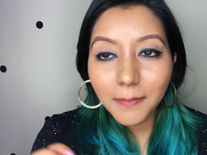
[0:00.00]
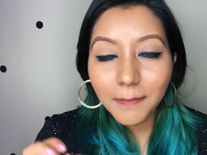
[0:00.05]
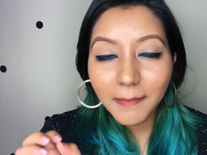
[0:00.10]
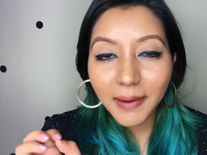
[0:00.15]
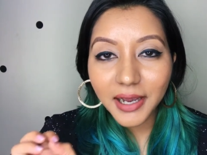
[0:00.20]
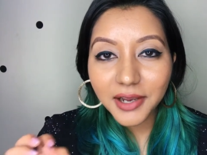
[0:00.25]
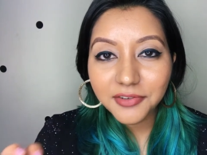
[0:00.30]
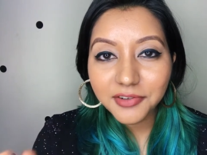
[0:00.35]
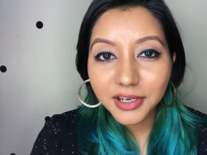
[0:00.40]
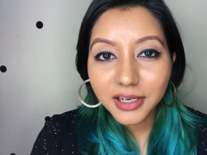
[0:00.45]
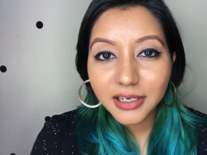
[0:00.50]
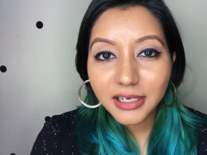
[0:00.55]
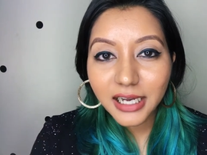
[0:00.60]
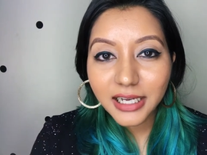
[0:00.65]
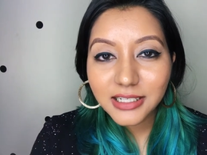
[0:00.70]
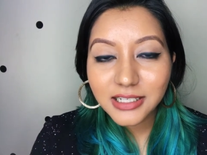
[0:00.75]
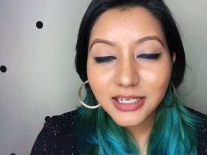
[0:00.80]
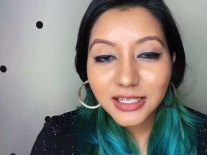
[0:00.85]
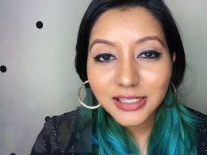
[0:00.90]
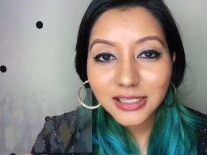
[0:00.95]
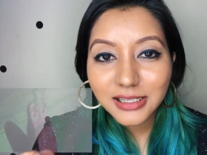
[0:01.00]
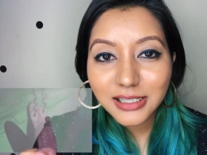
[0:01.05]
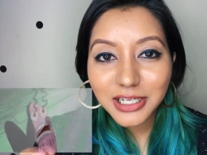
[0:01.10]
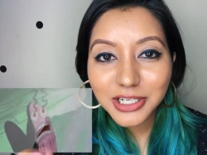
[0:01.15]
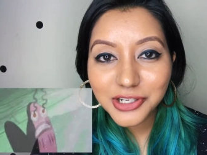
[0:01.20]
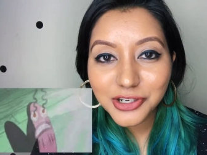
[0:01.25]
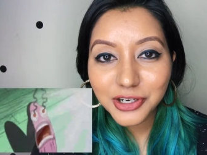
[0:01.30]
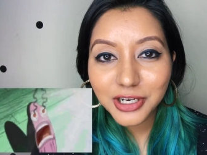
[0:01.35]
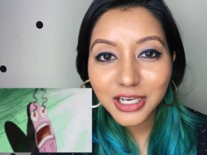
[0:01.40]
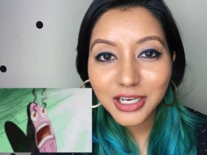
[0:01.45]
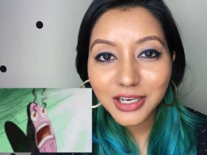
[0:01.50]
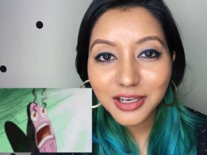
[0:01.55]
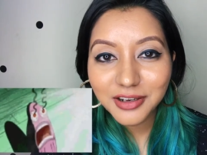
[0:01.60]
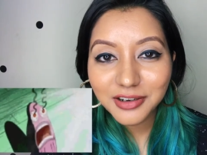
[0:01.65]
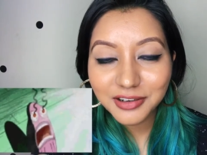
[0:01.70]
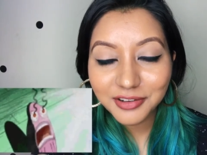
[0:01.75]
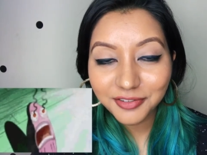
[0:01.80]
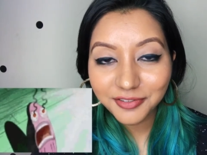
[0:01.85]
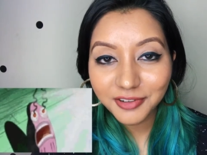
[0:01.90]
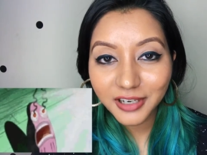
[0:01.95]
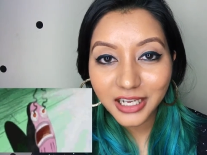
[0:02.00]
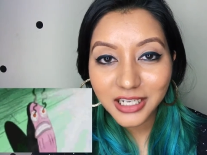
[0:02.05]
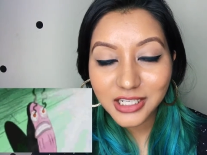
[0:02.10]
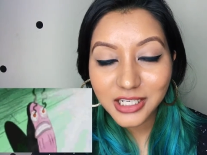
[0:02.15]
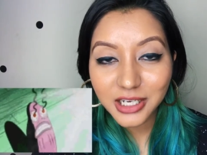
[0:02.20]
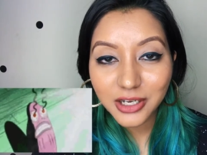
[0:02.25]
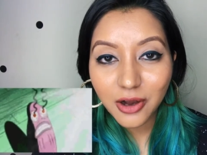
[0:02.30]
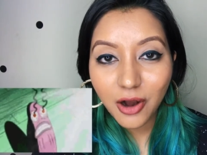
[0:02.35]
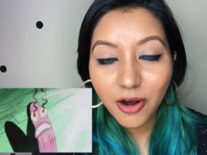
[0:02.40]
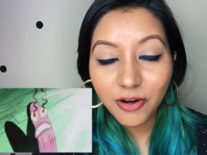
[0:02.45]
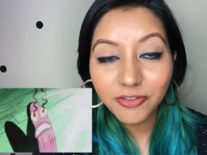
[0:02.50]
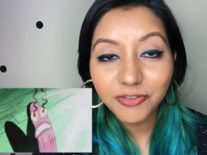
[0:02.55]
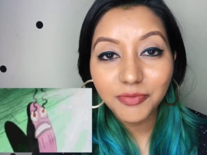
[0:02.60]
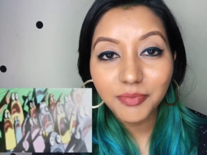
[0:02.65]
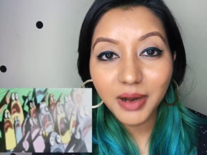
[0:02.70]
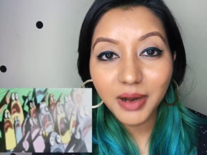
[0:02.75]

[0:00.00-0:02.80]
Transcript: my ring light is literally reflecting off